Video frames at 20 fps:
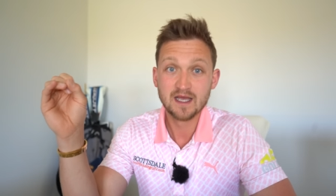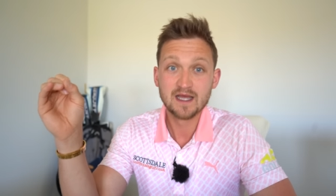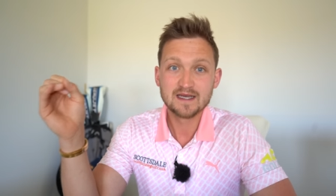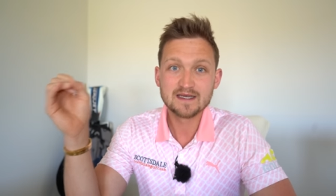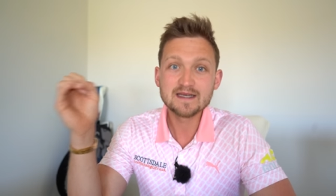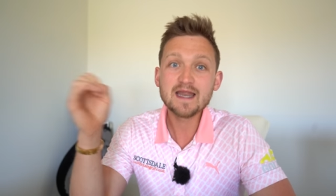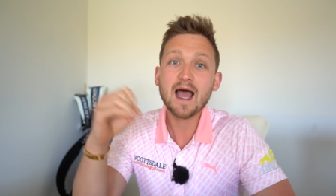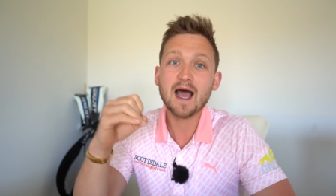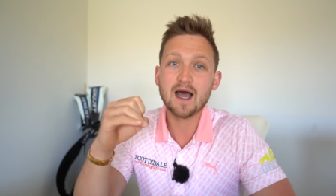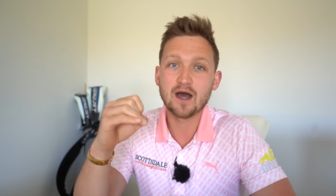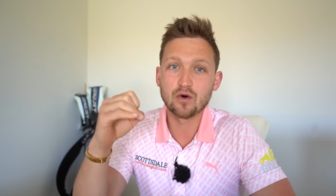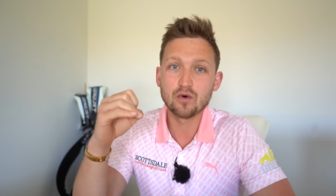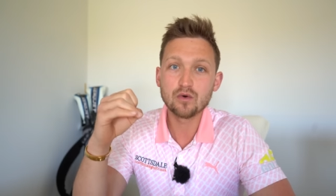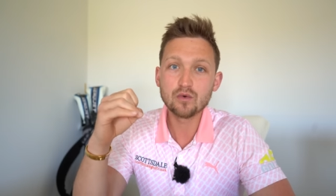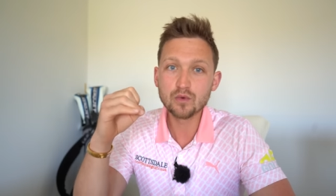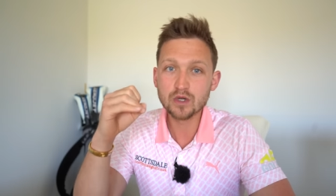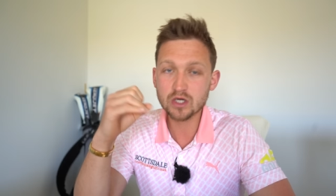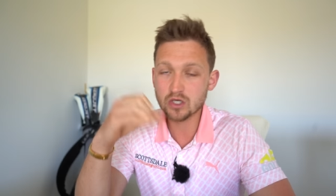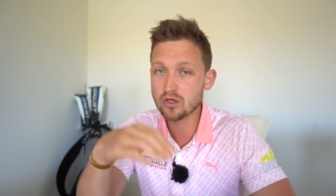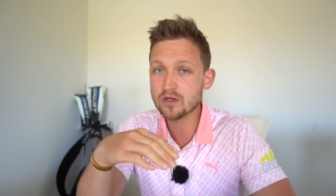Now,
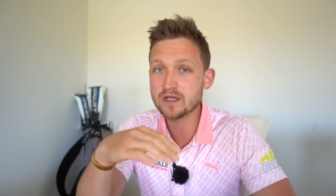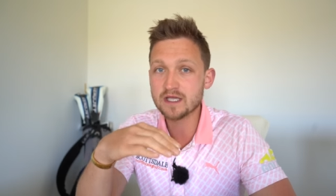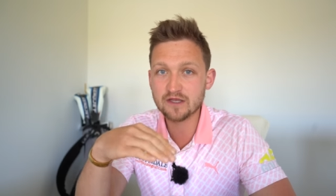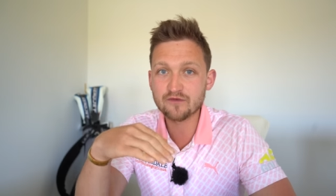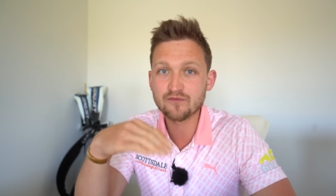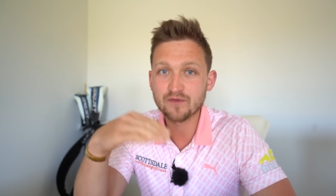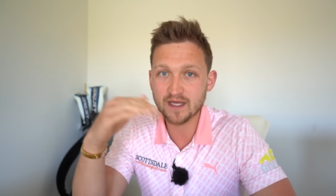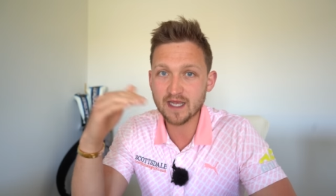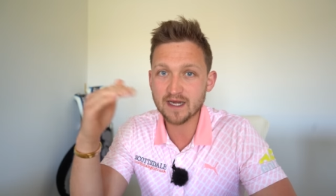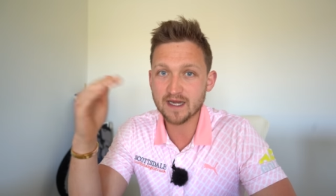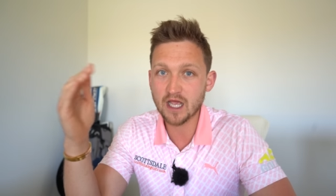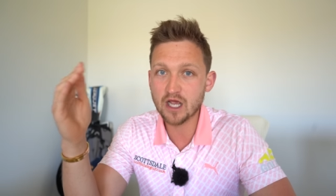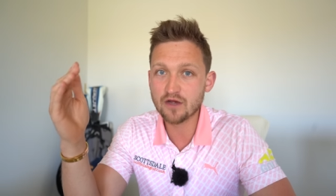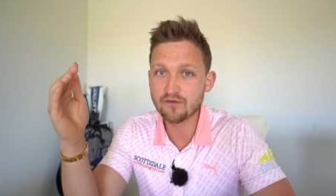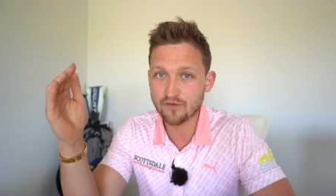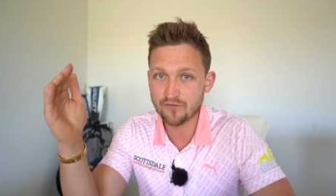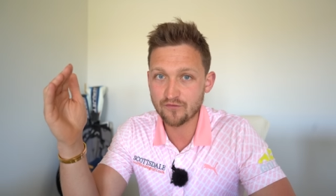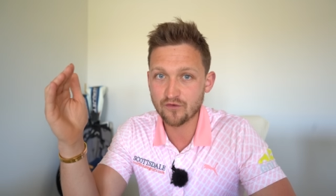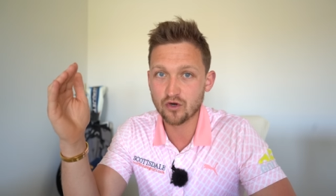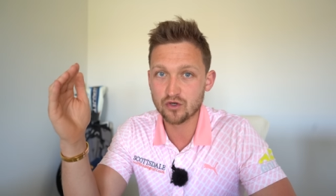we're lucky if we get it
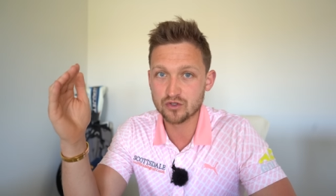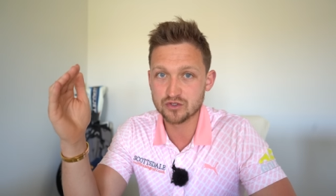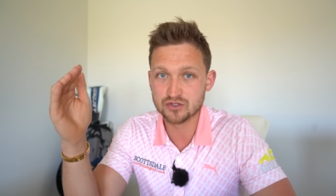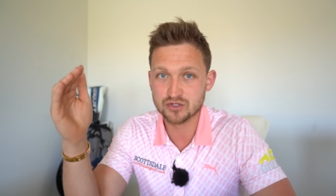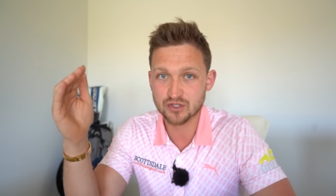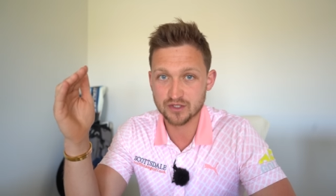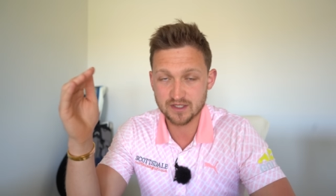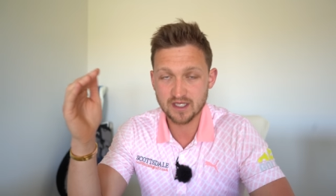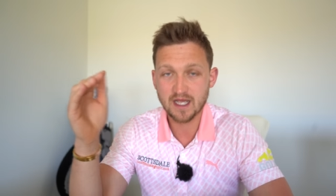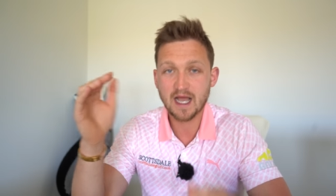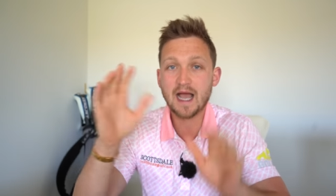over 400.